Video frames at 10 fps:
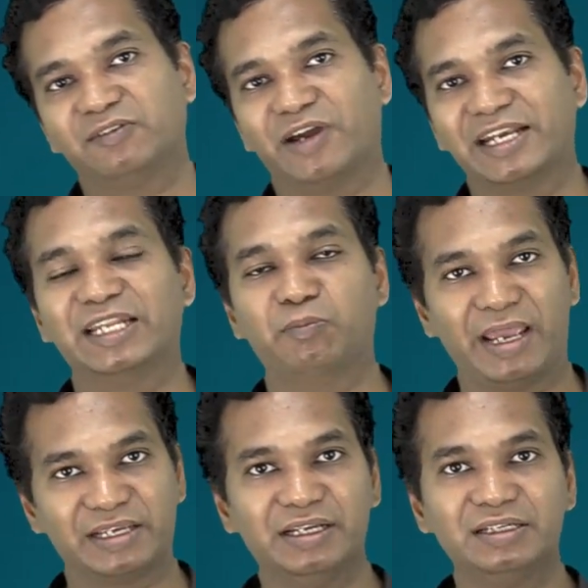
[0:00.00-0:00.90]
finally
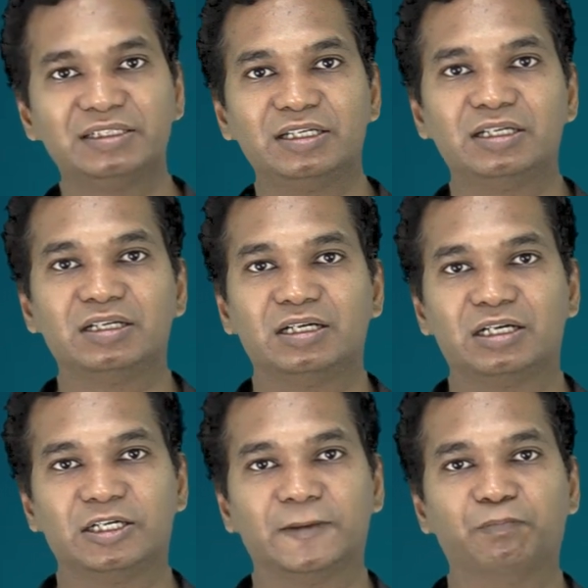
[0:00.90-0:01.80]
make it,
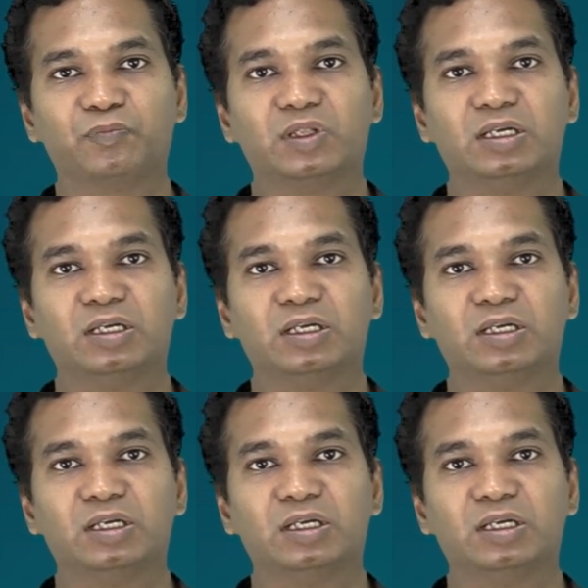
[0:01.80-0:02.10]
um,